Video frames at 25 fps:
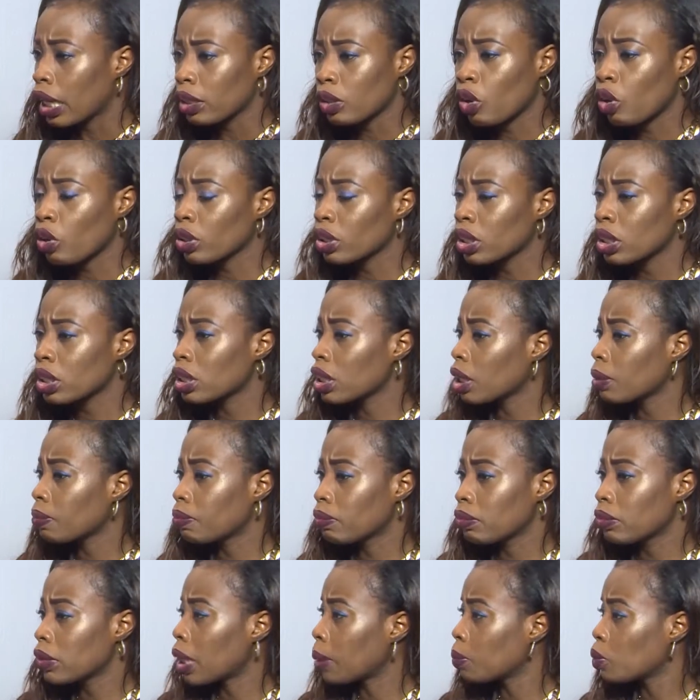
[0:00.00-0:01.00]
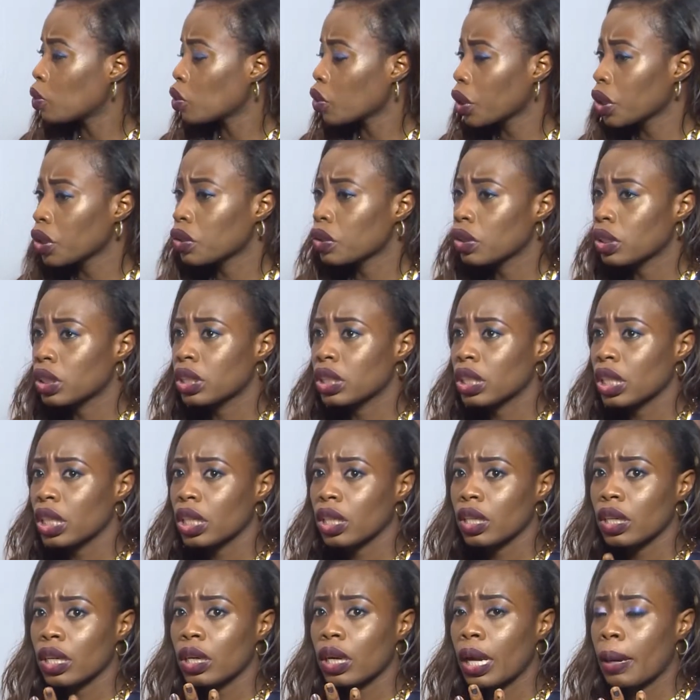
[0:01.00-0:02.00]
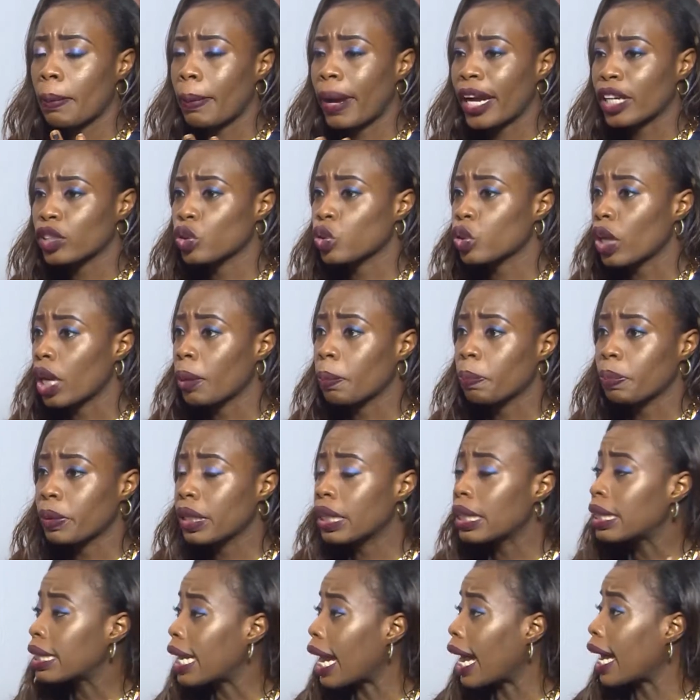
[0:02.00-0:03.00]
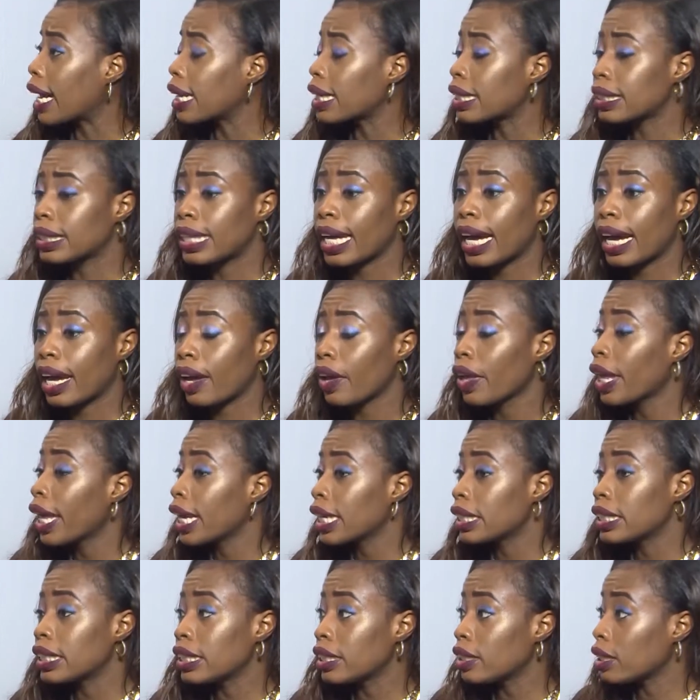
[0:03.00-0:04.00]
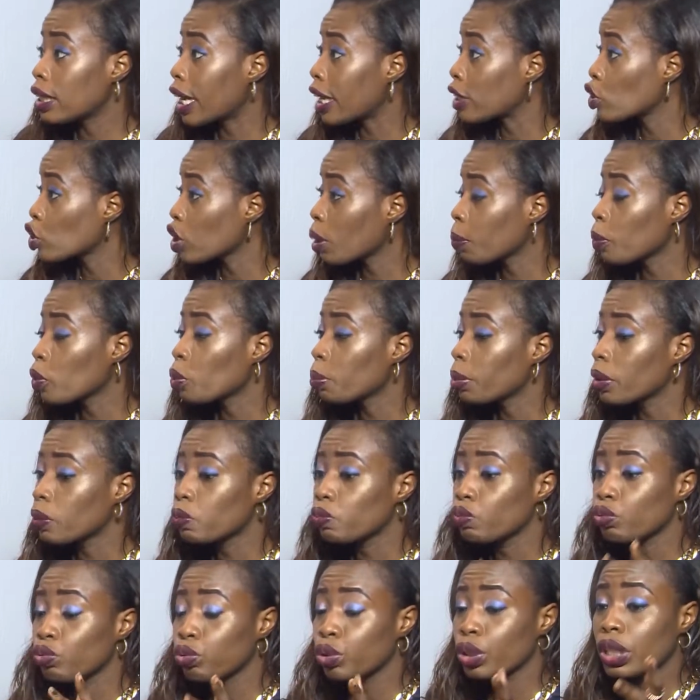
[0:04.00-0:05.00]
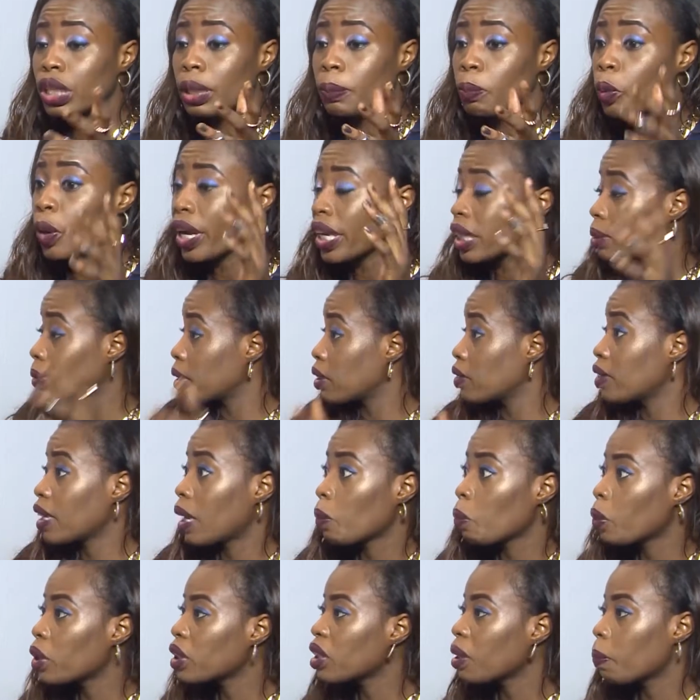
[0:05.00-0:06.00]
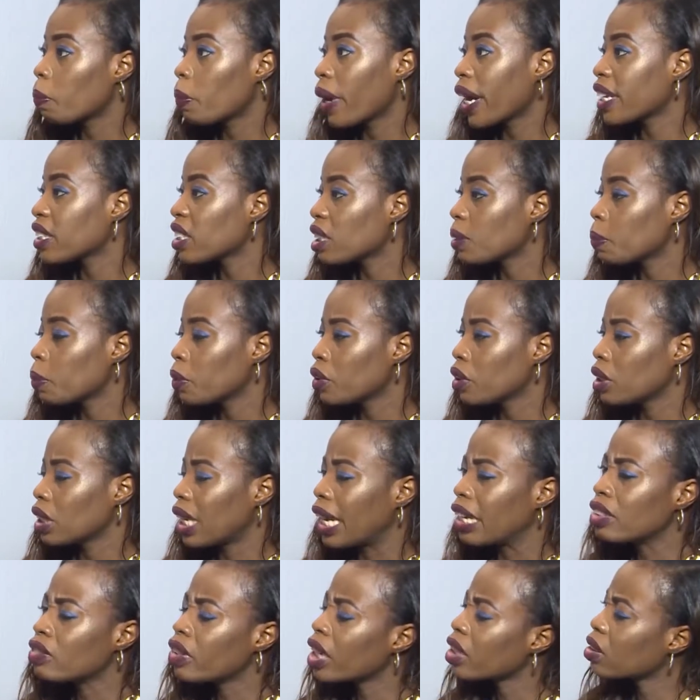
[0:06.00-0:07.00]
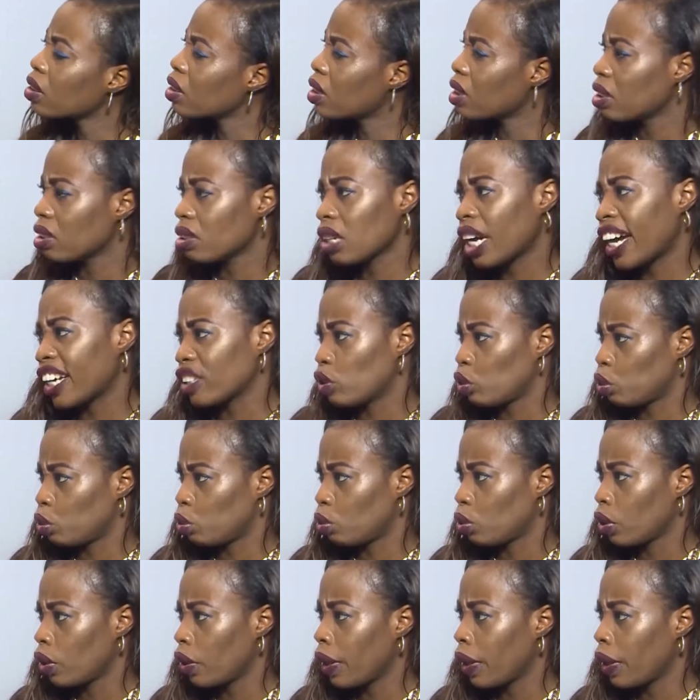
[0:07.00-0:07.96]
All this, I'm sorry to say, big gang that the Ashwebi will be looking more expensive than what the bride is putting on. Are you trying to steal her shoe?